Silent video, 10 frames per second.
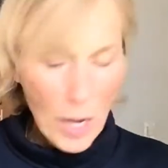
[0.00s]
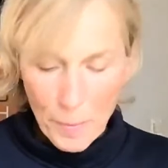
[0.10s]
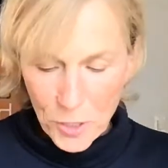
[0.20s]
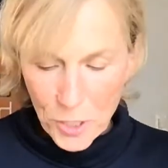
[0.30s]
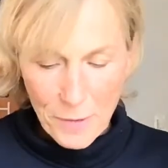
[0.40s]

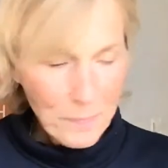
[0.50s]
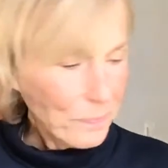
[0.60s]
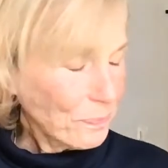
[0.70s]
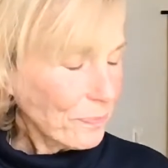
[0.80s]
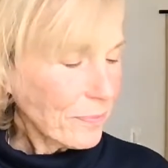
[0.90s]
option.
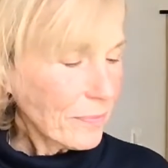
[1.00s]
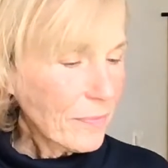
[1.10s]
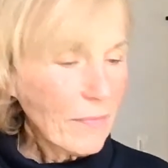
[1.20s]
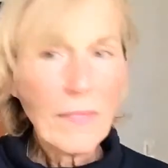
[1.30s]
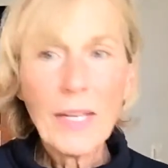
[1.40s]

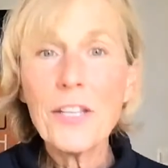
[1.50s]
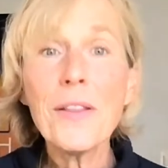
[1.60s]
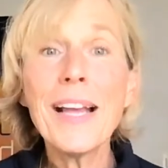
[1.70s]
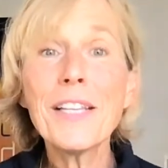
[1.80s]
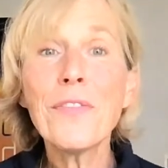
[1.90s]
So
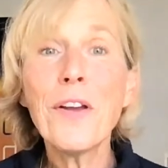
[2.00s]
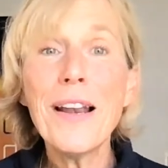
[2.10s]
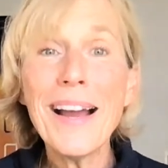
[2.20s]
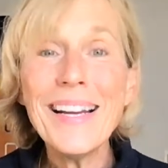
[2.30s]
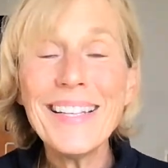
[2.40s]
that's for
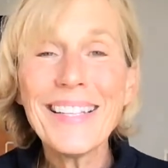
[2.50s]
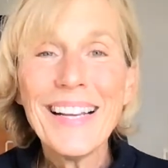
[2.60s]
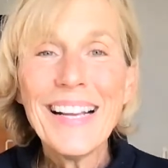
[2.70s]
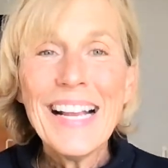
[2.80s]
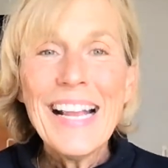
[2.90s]
light.
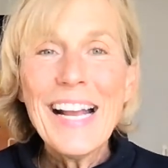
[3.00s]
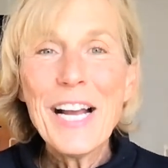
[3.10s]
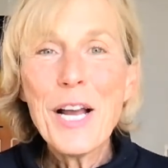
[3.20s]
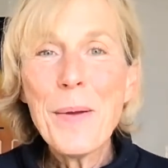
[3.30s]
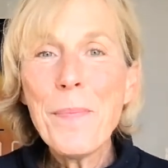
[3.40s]

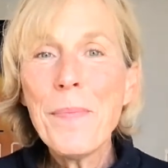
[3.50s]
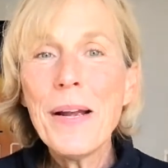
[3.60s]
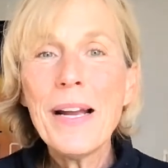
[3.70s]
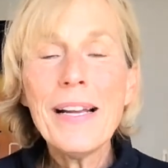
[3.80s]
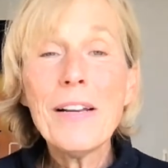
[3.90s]

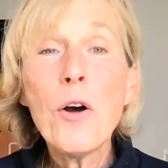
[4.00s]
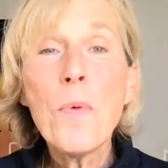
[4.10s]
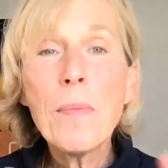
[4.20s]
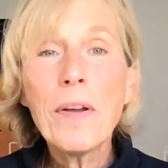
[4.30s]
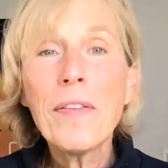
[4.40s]

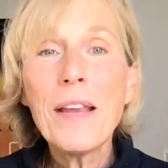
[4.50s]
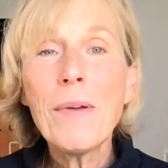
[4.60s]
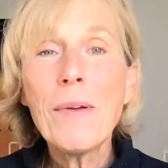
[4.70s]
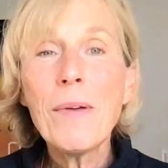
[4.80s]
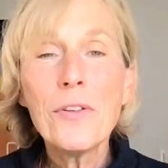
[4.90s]
One more thing,
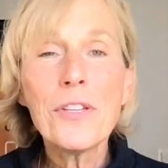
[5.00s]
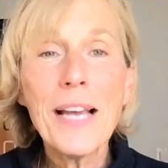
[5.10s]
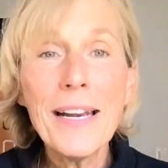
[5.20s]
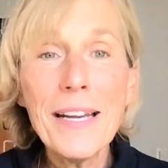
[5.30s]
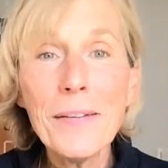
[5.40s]
when you do
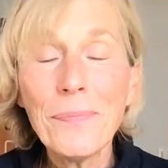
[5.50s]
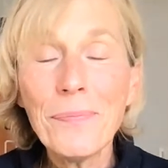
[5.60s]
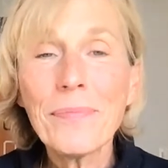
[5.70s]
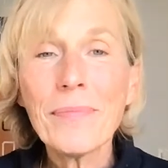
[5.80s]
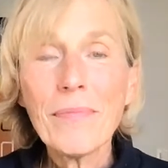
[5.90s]
sunning,
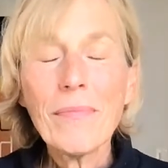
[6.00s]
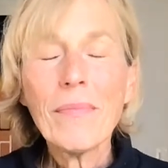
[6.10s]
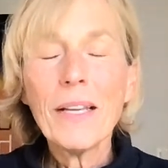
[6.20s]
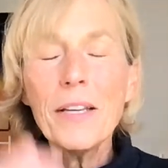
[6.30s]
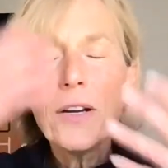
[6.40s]

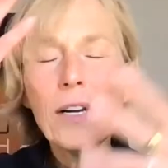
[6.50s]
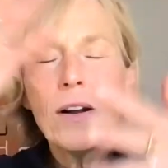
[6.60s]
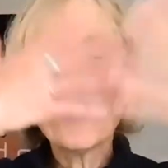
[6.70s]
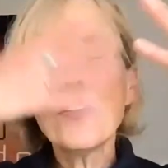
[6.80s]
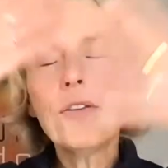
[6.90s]
you can
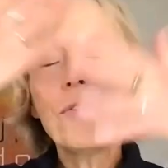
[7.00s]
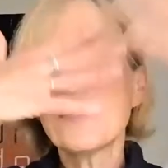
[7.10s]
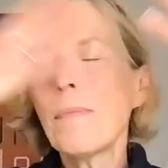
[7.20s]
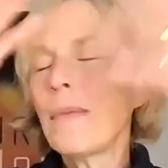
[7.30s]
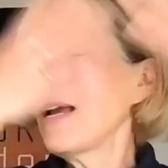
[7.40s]
also do
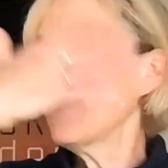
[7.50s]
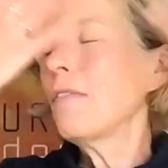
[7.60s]
something kind